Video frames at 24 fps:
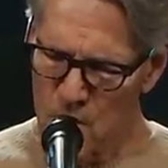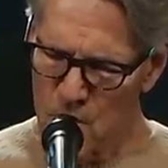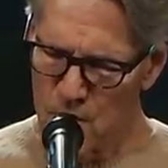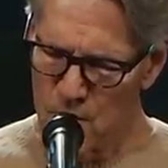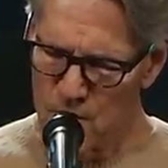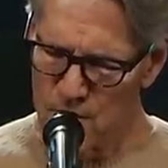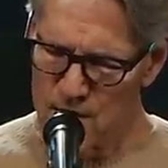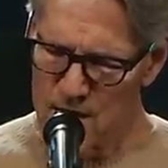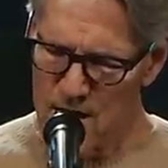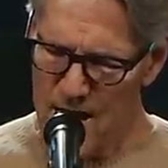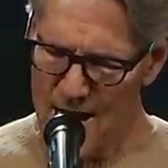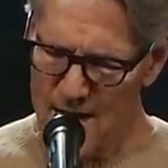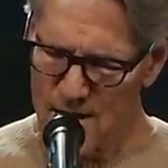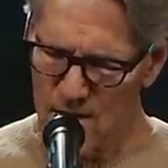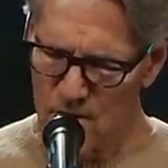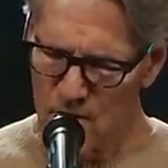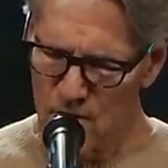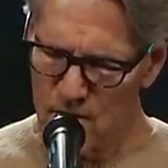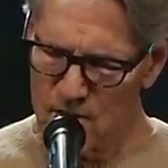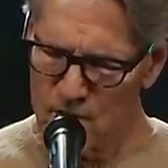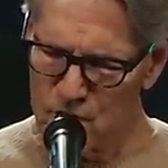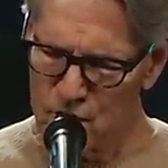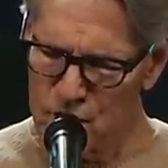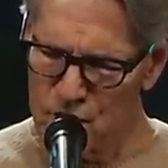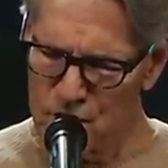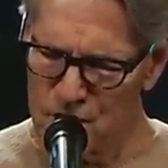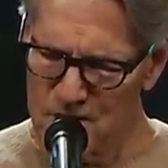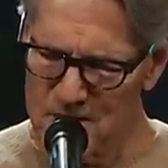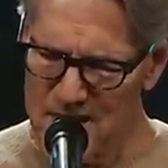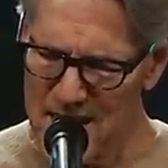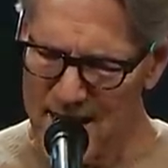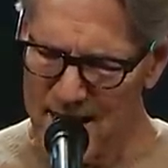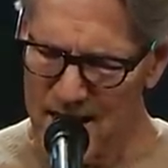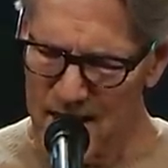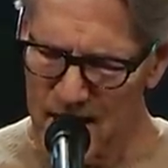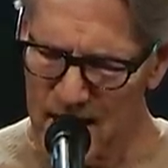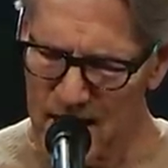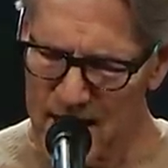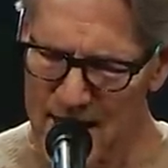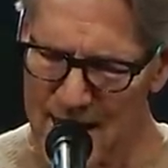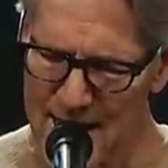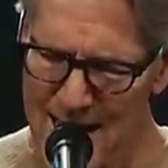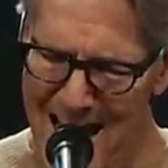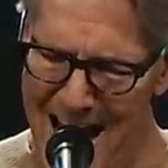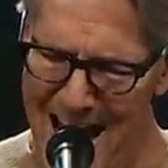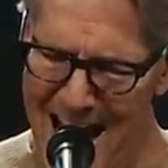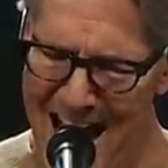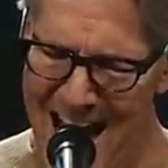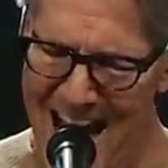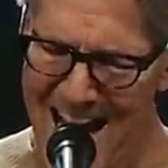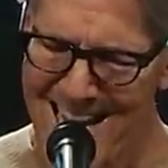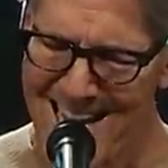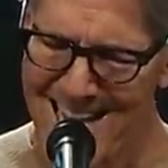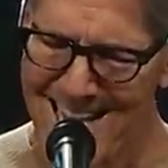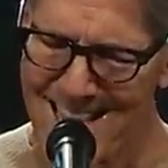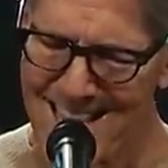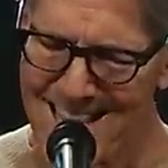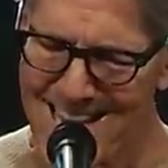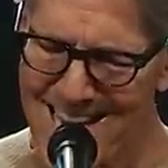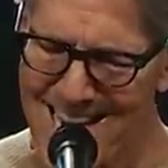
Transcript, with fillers: could not look steadily at